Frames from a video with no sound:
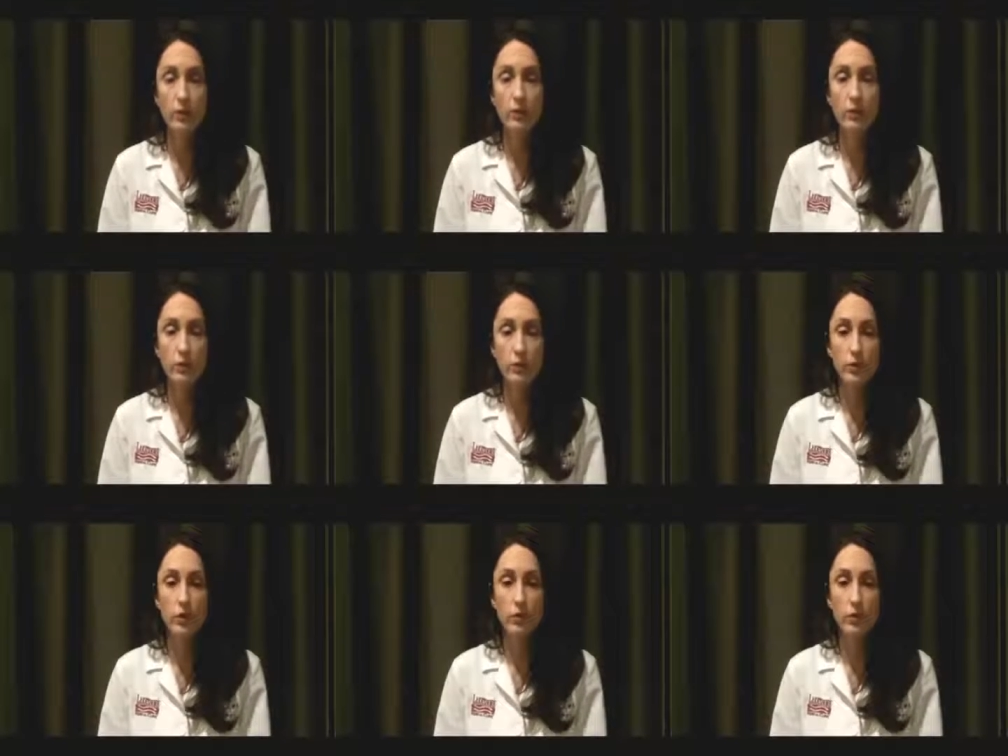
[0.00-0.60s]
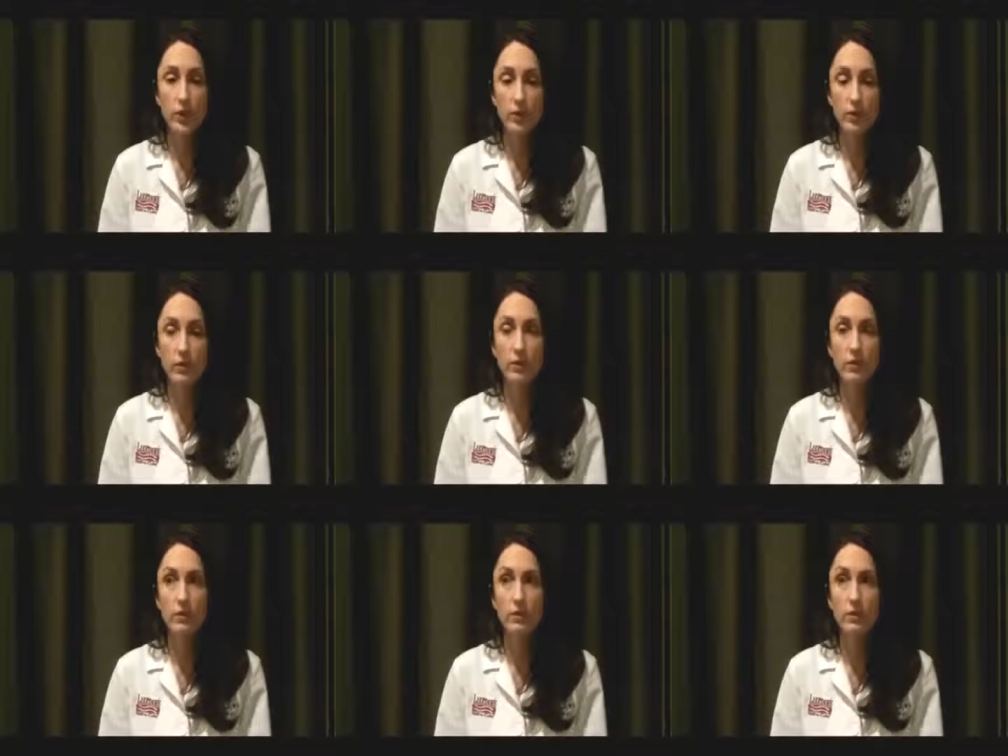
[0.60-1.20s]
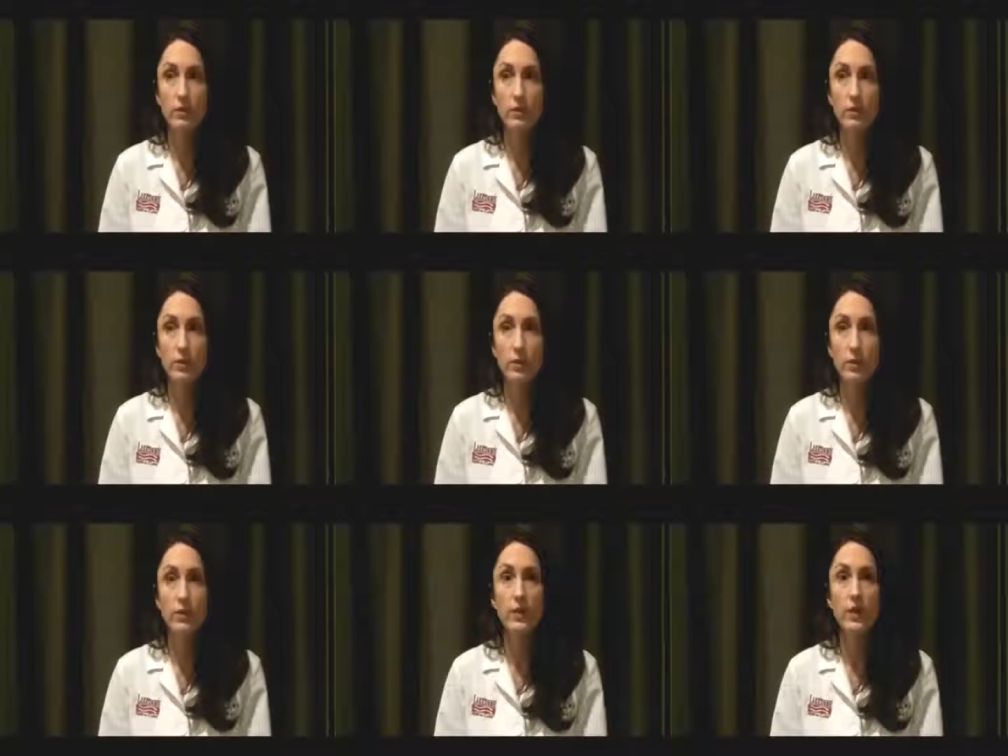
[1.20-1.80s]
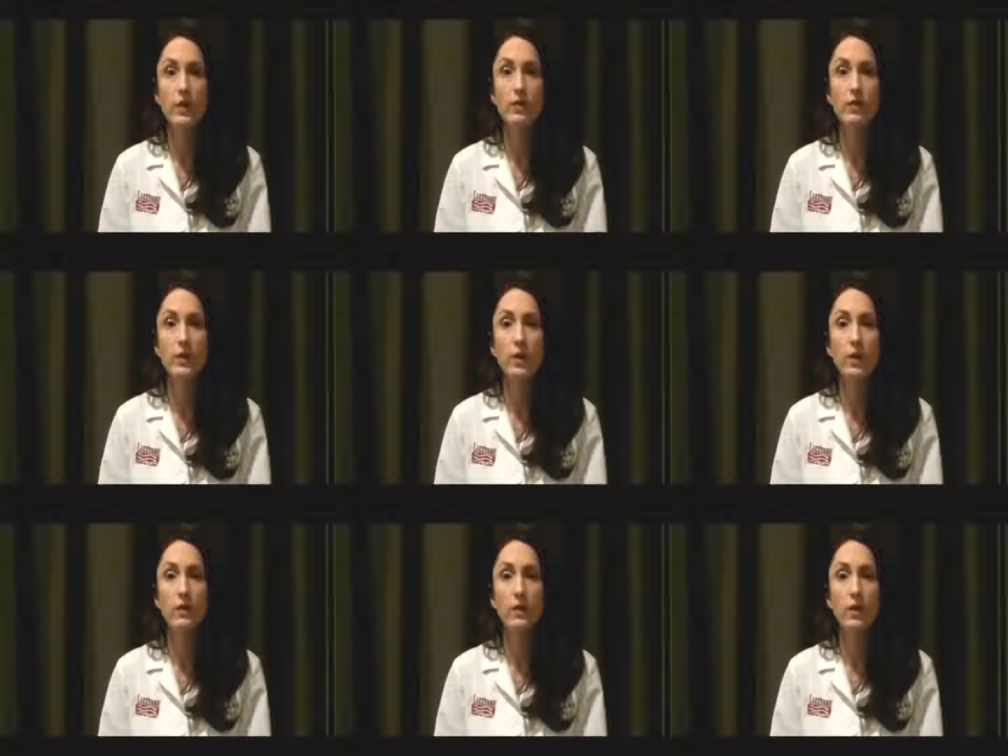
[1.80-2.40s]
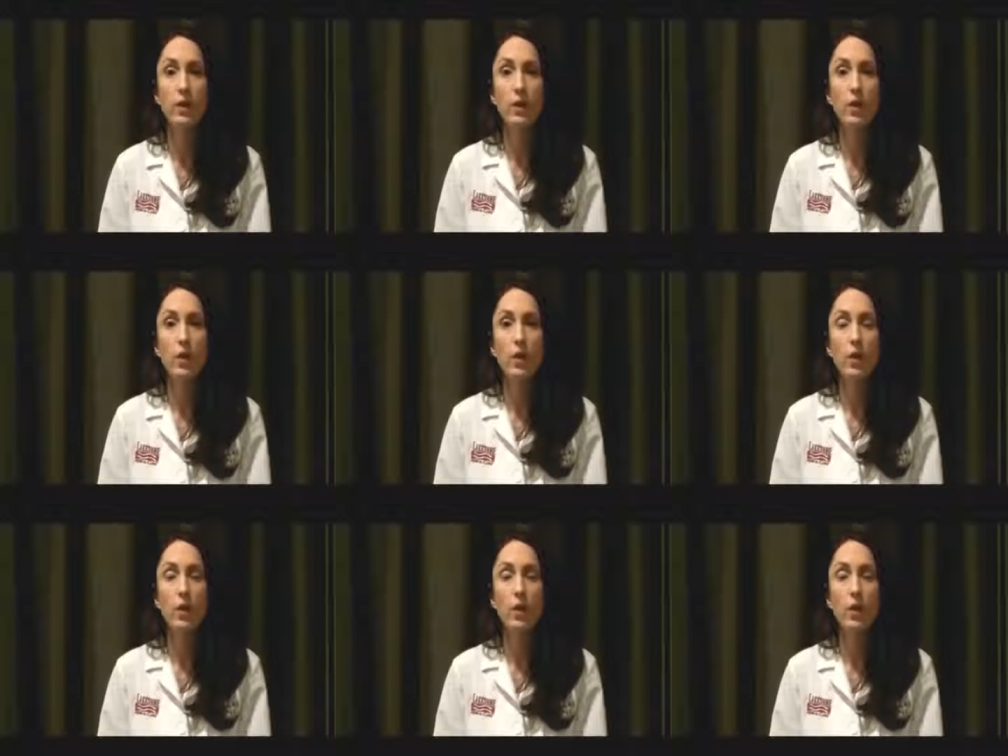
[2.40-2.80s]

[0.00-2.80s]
But surgical mesh is something that has been